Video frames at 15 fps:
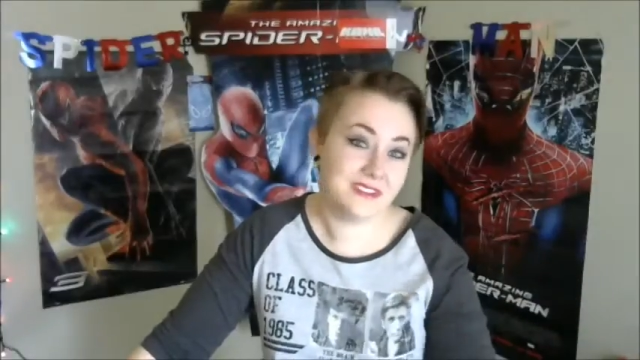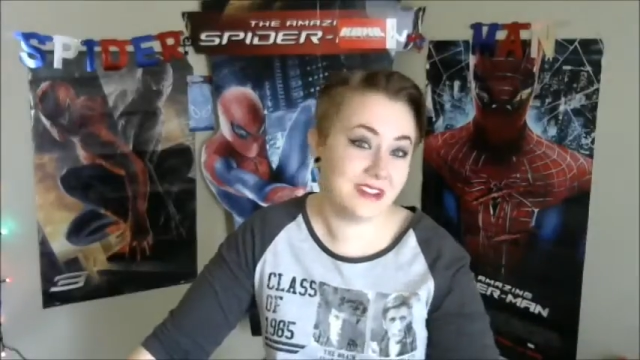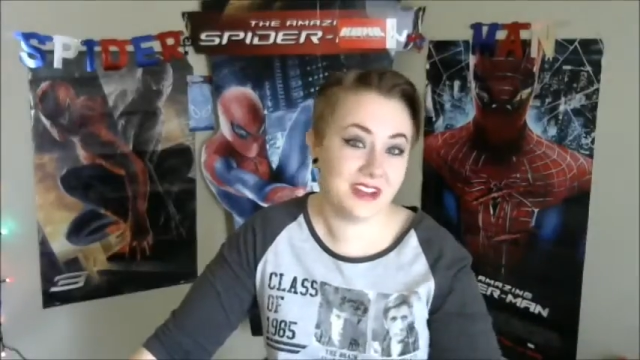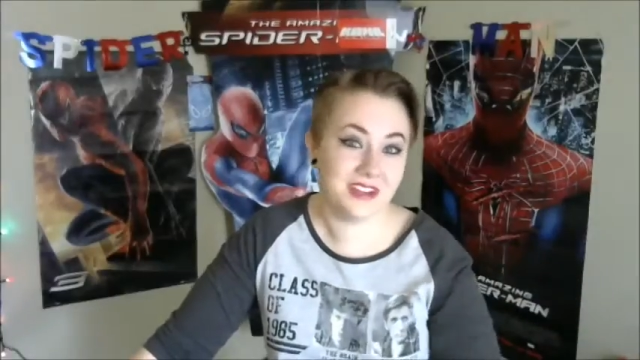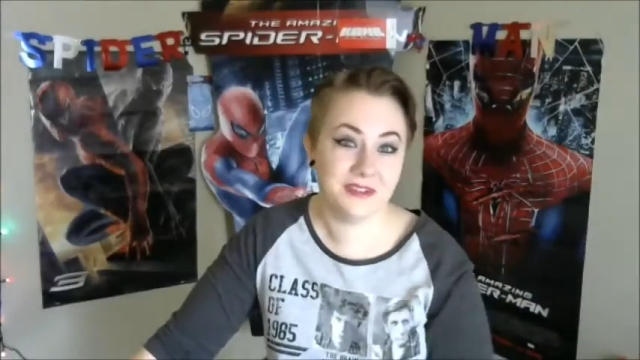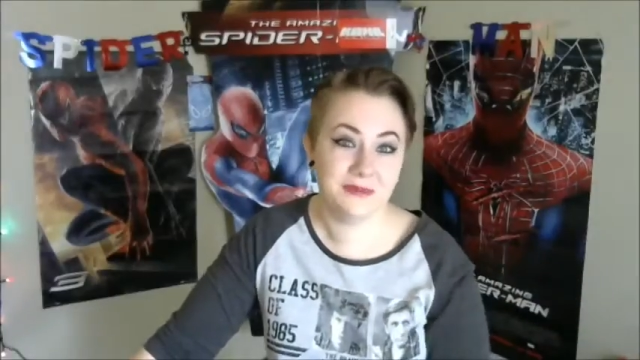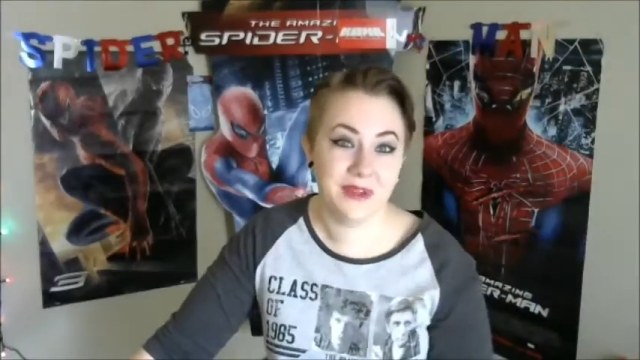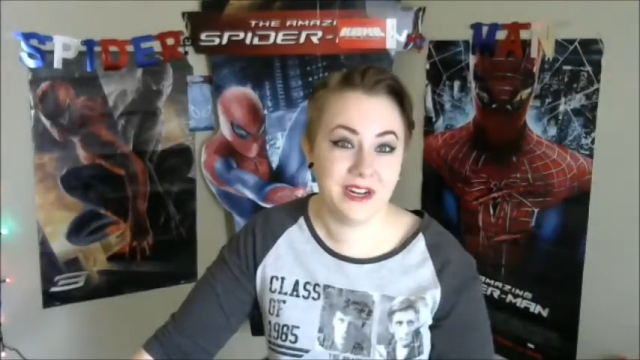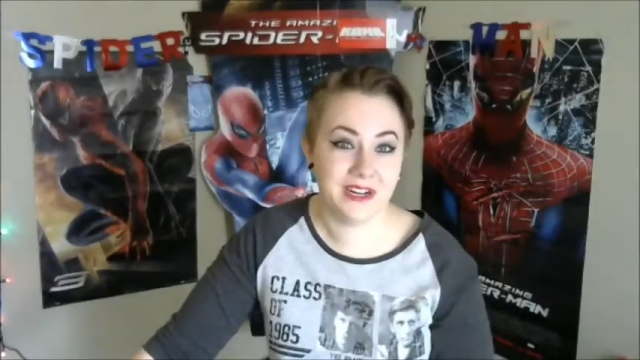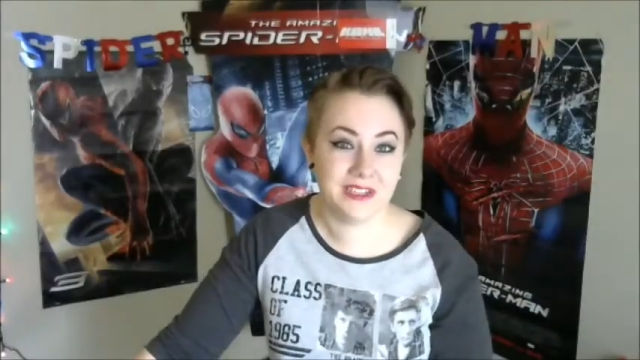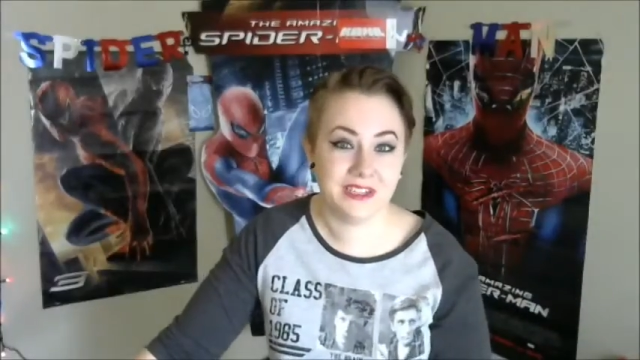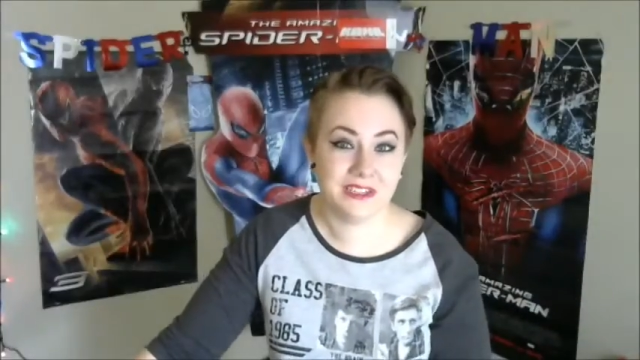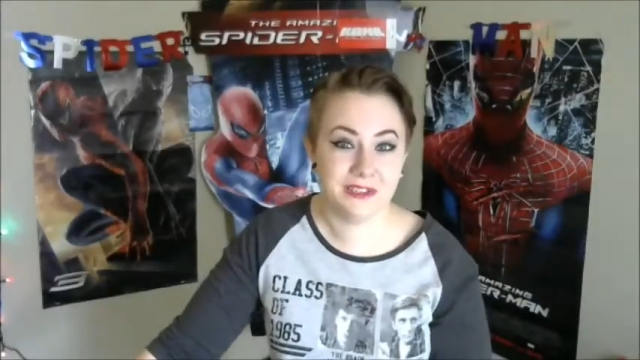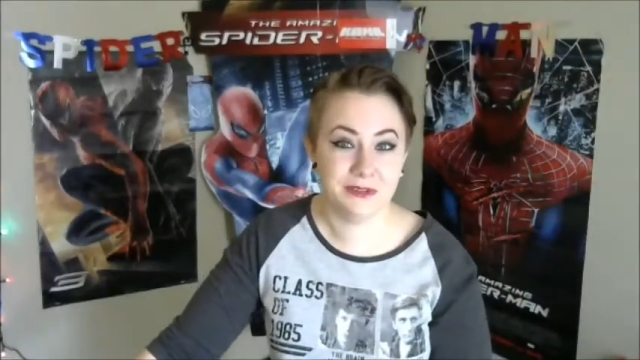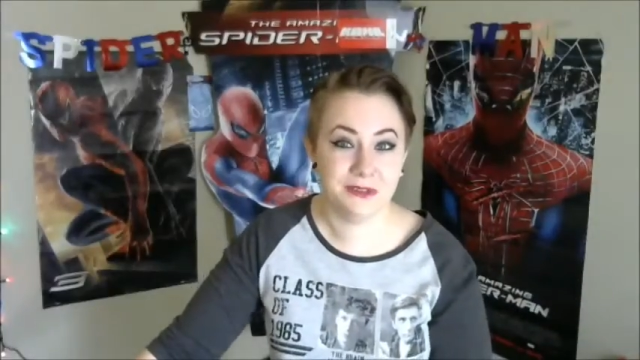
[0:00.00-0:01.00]

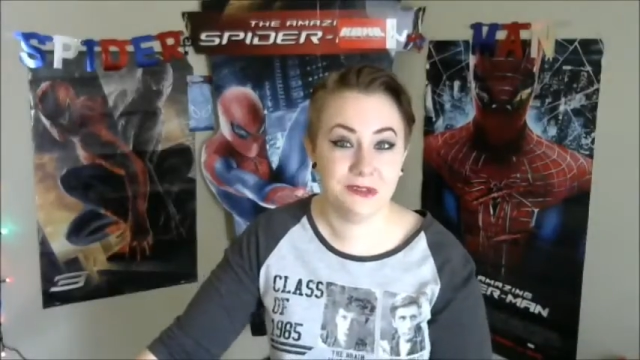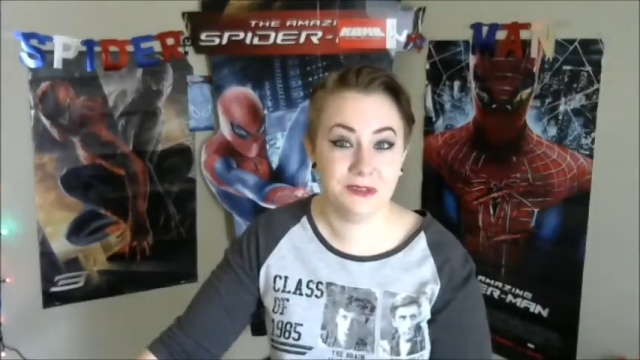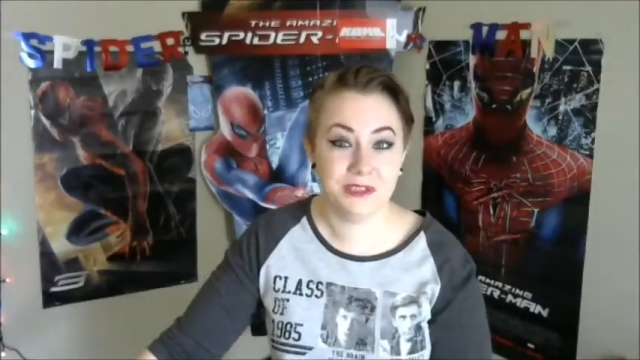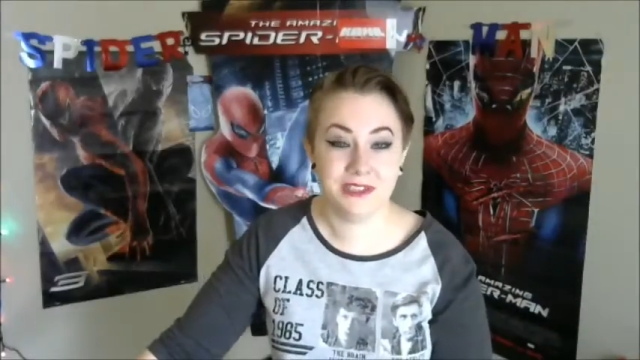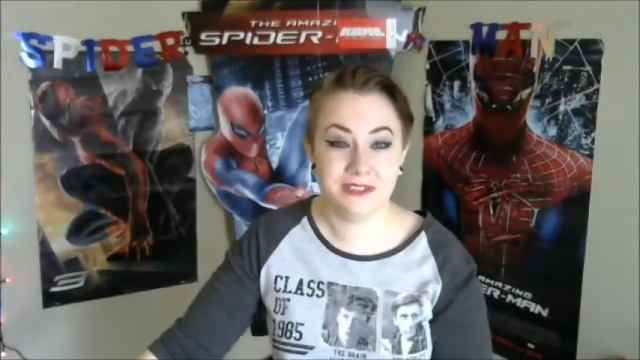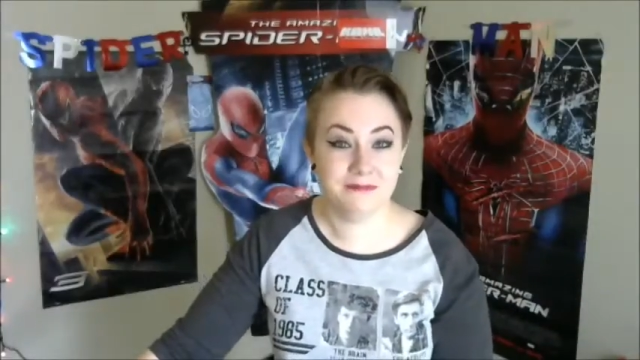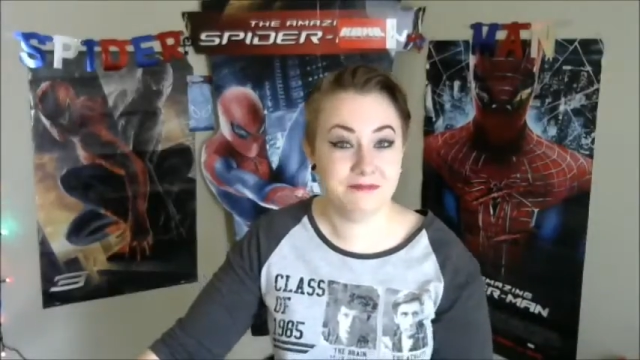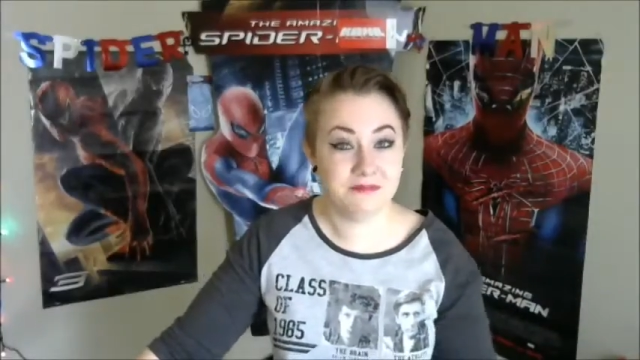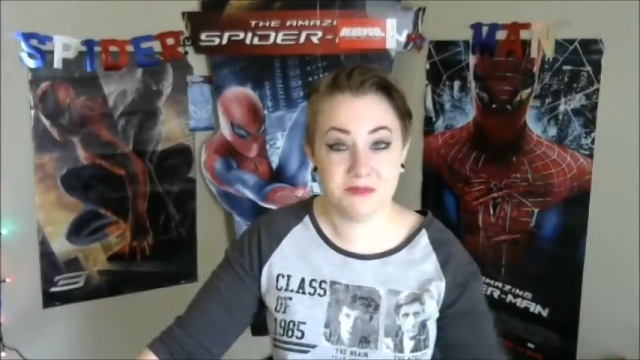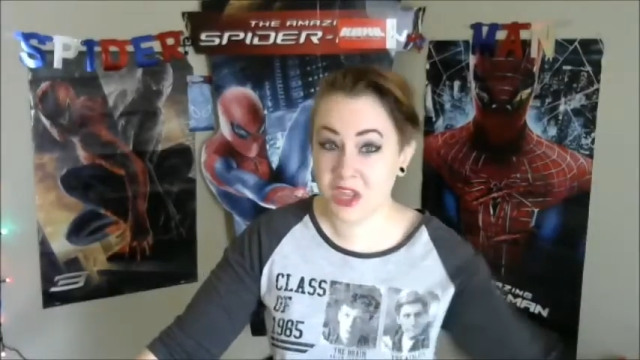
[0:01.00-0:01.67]
automatically rooted,